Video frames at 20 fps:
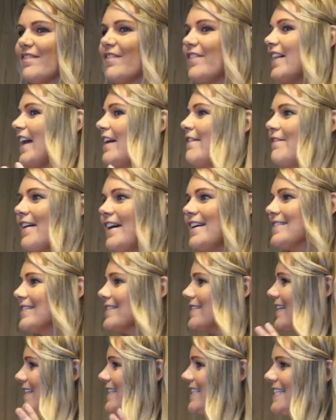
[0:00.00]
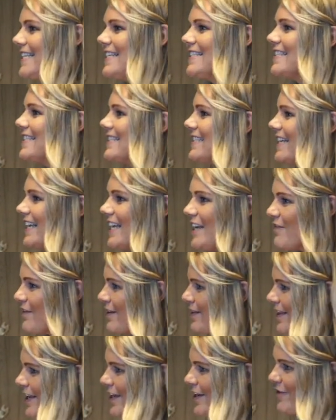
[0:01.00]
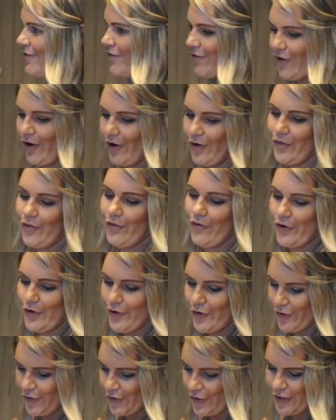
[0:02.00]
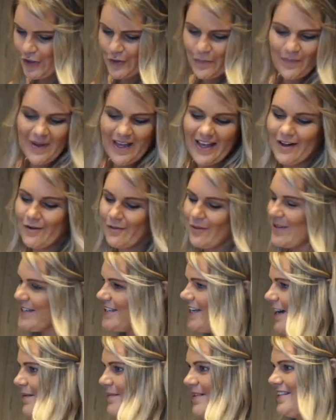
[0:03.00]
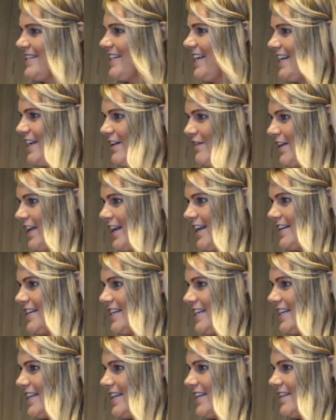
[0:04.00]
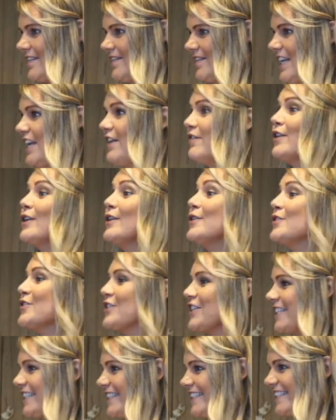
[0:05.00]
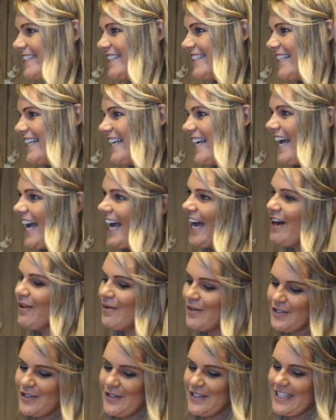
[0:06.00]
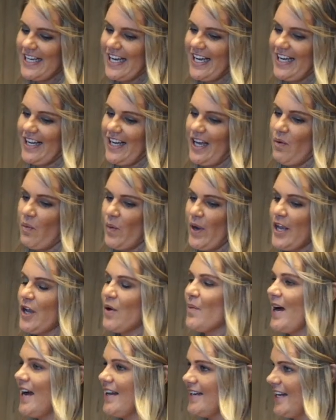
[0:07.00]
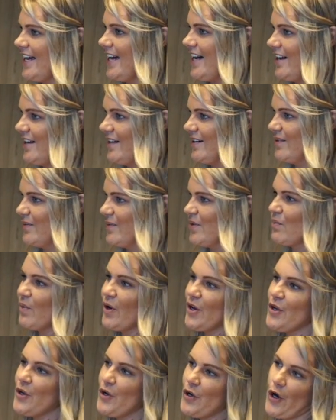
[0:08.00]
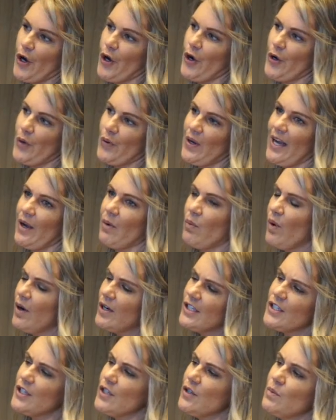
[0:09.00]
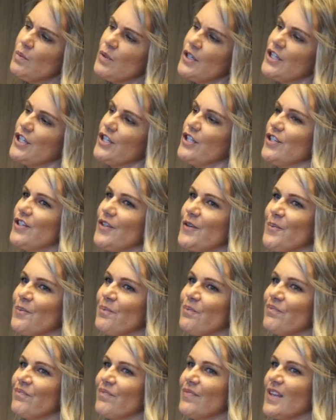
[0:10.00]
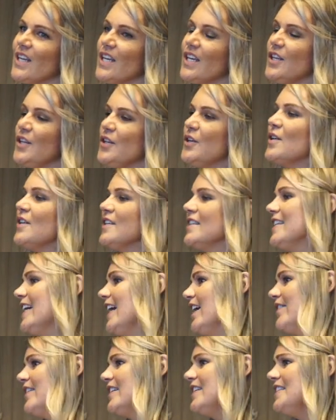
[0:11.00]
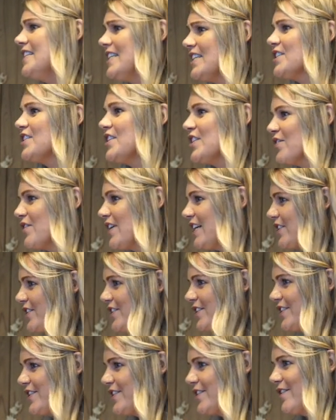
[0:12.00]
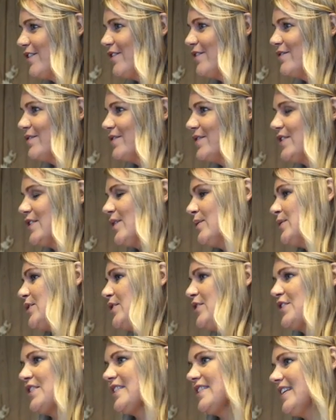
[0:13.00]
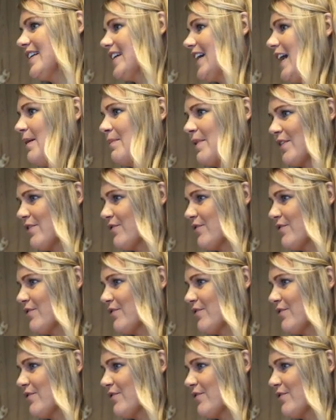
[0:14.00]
Like phases, like seasons, like everything, you've gone through good, bad all the time, and it's that never-ending evolution. How would you say, like, where you are now, with what you know, like, what do you wish you could tell the next generation of soul searchers that are coming